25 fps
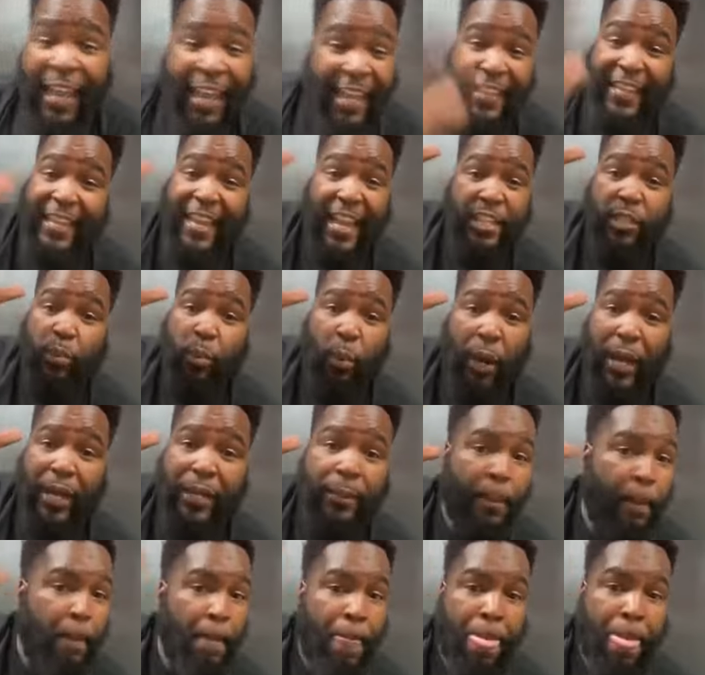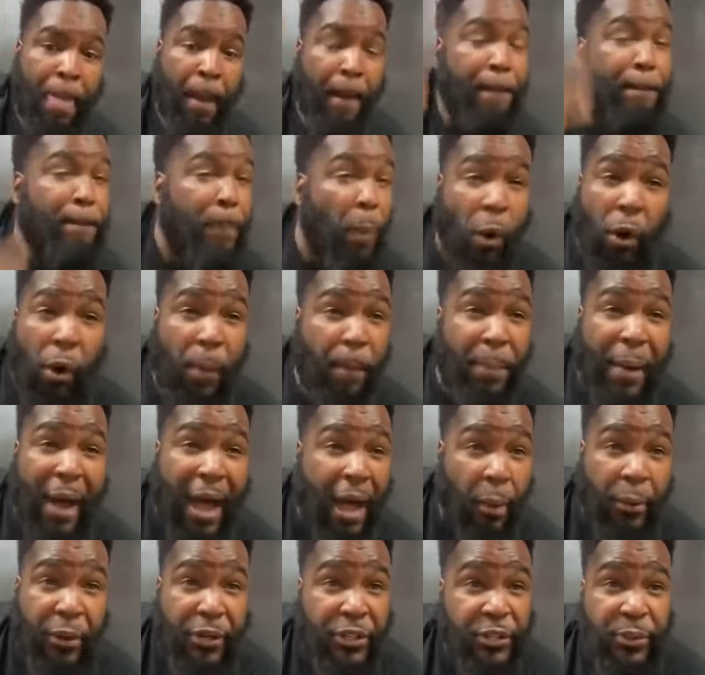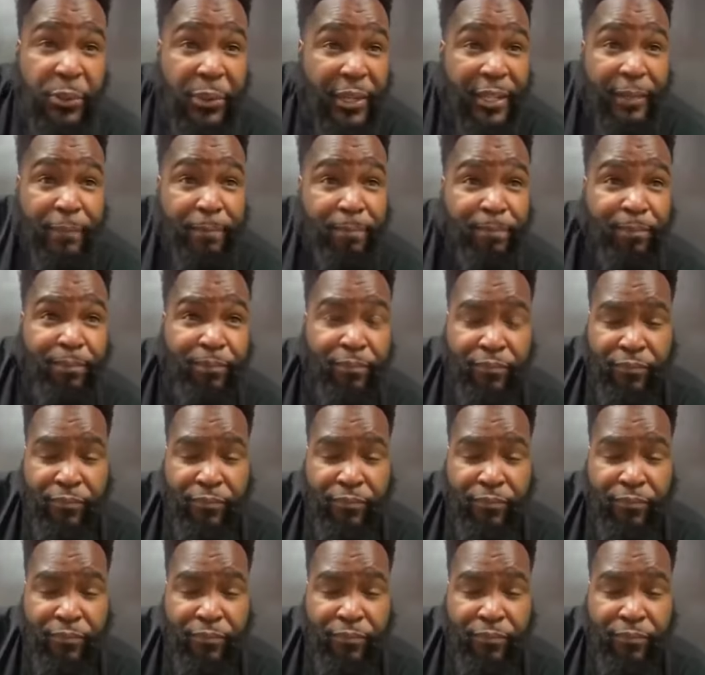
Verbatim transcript: And guess what? More power to him.